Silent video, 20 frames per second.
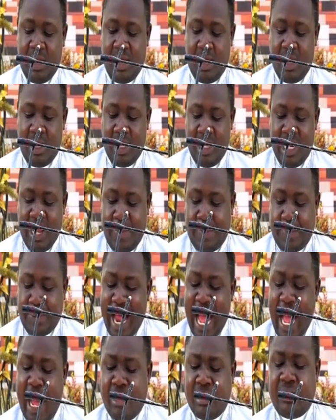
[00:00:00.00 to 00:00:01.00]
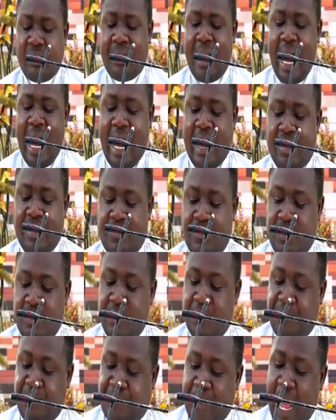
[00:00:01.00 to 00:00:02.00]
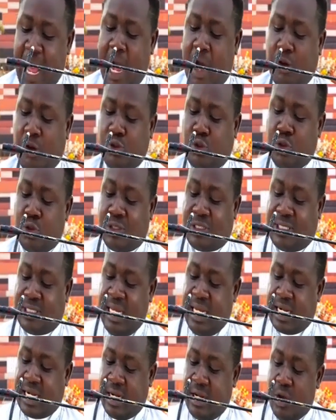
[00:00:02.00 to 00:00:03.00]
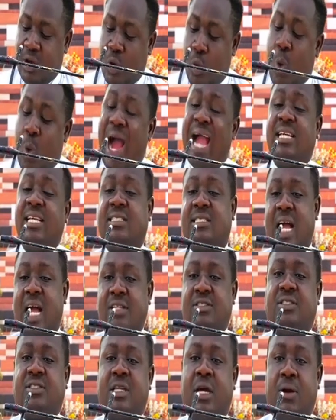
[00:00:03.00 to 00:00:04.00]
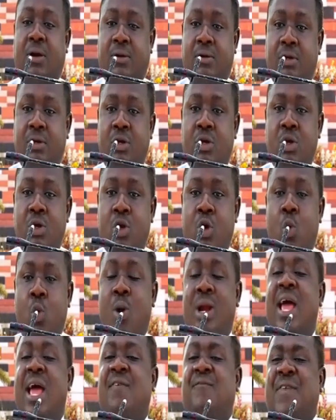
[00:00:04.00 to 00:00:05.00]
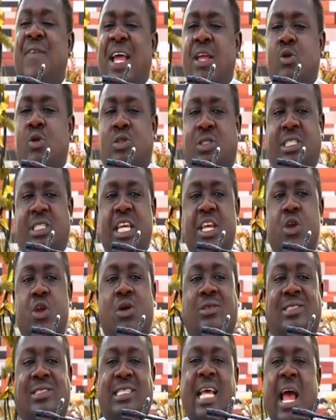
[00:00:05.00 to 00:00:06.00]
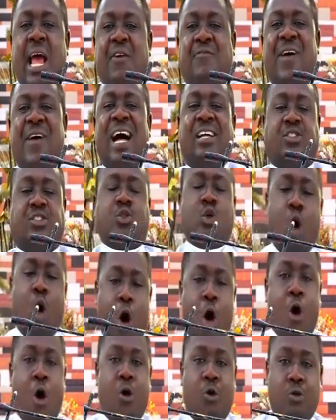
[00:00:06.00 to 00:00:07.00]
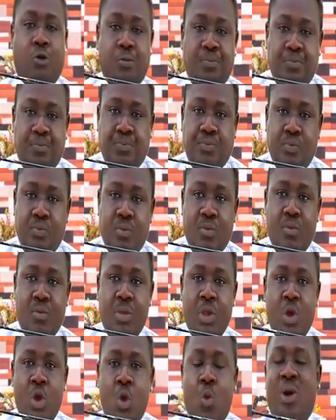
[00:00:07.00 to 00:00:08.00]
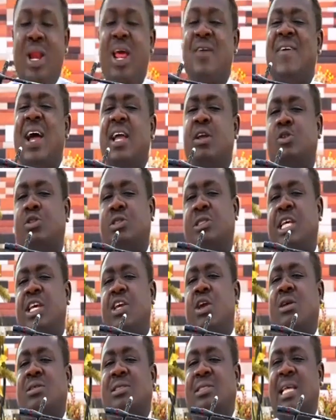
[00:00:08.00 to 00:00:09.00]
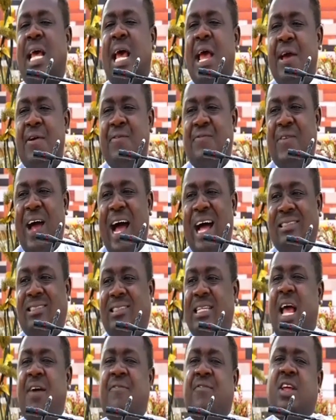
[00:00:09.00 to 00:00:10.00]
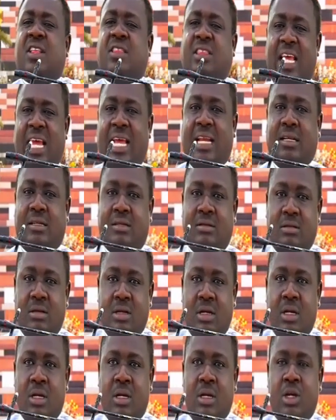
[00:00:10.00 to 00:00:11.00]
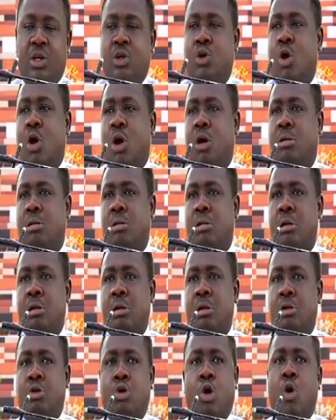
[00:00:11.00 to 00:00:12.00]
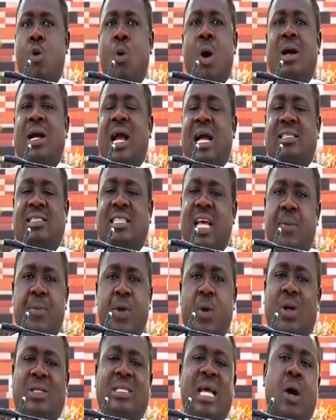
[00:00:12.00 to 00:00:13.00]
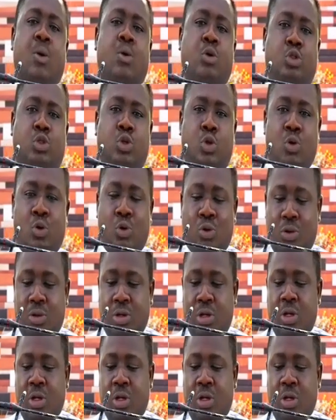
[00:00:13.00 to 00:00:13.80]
The proud man fails to seek wise counsel. Whenever you see yourself as all, whenever you see yourself as everything, you know, no one can tell me what I will do.